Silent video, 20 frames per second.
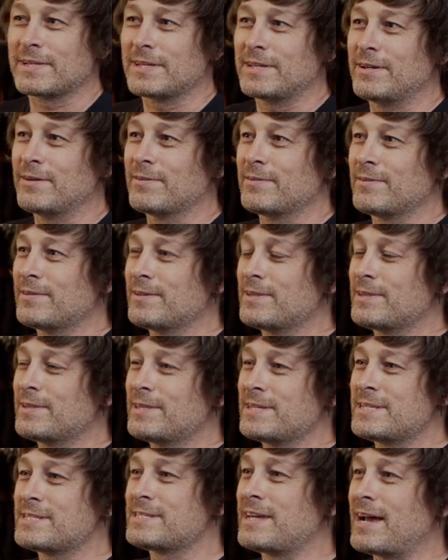You know,
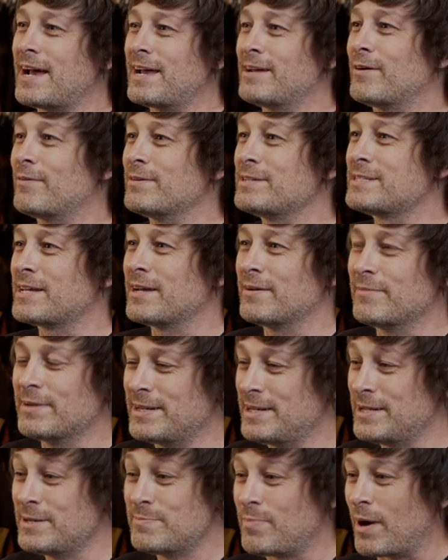this guy would always come
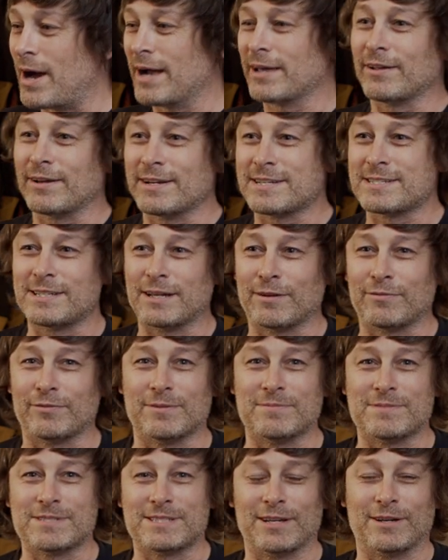in, he'd buy a lot of stuff
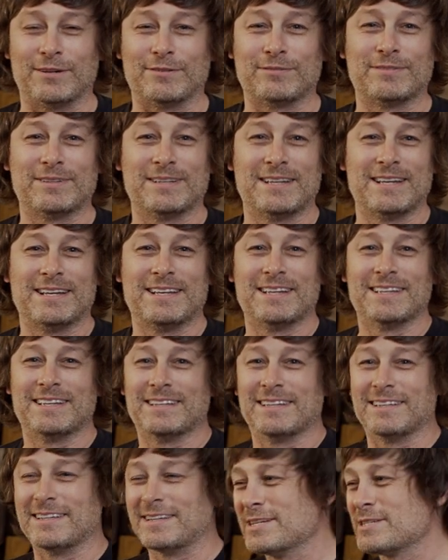for himself.
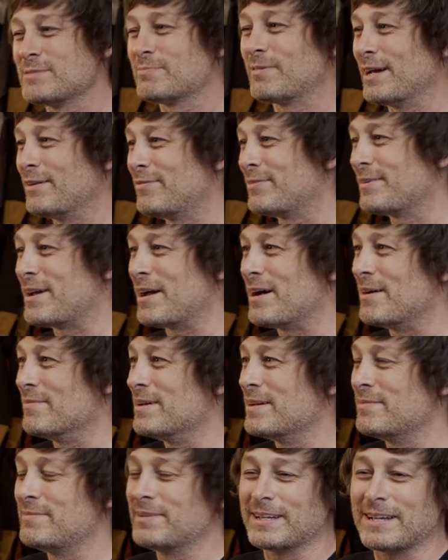His wife would come
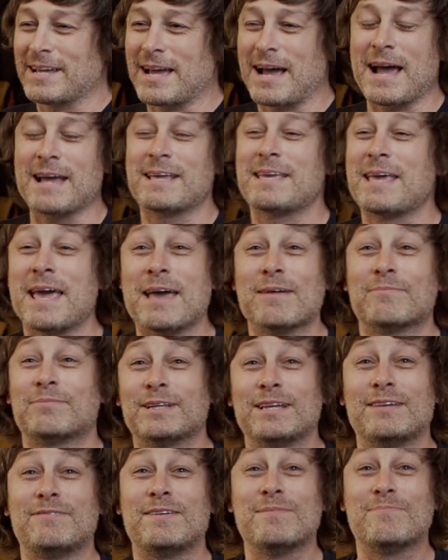in and be like, I can't
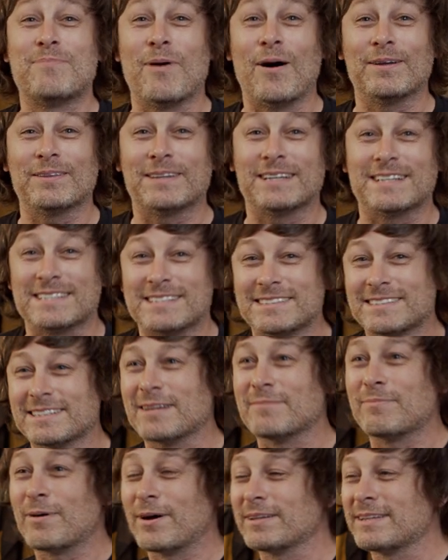believe he bought this
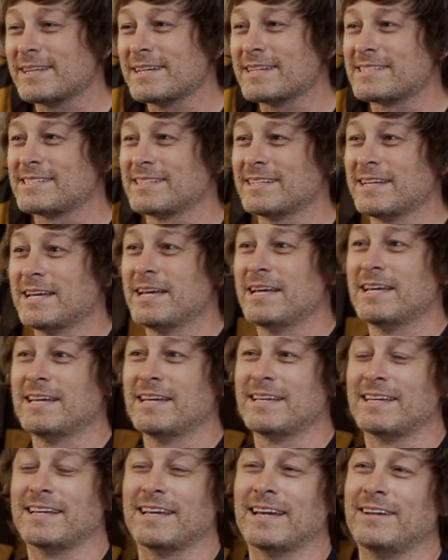and bought this.
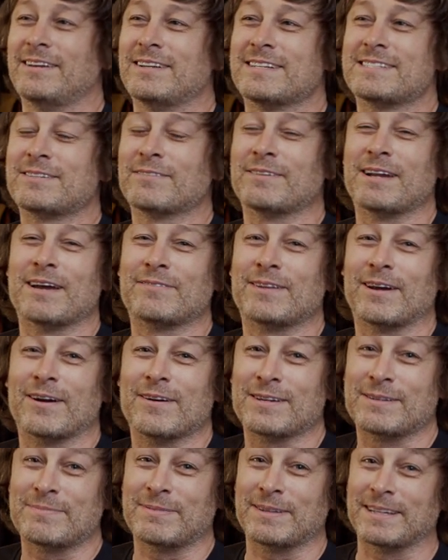And you just don't have the
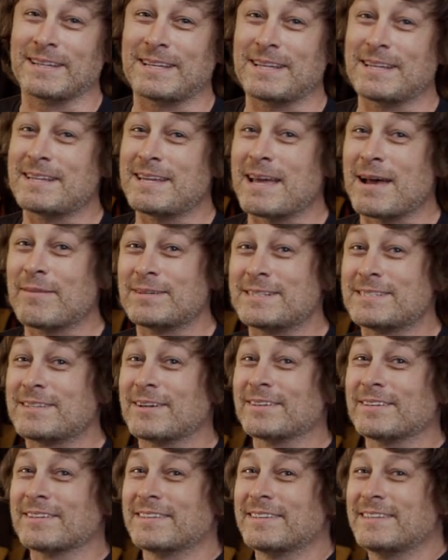heart to be like, yeah, but he's
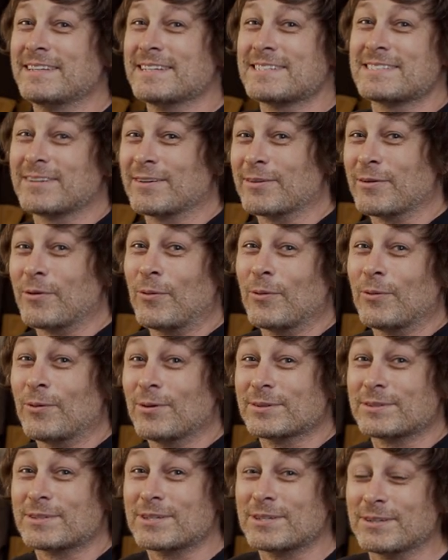got this on
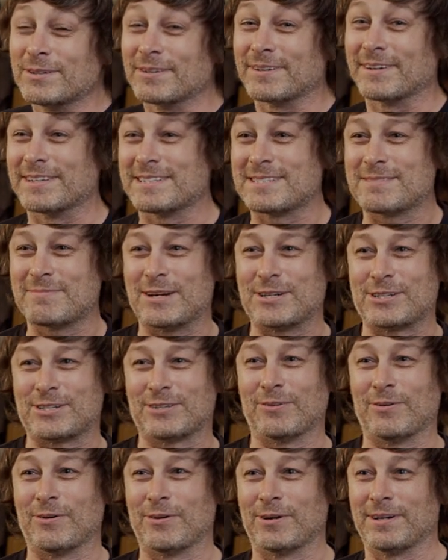hold too or on
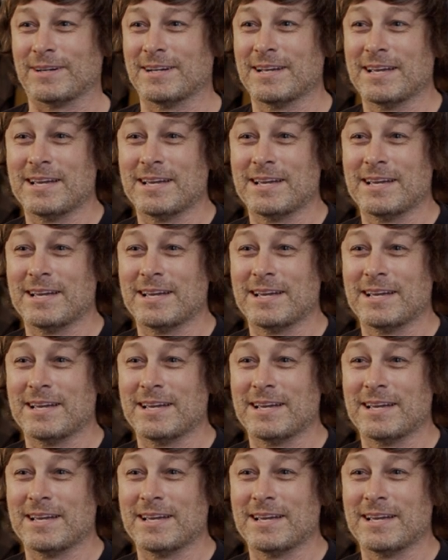special order.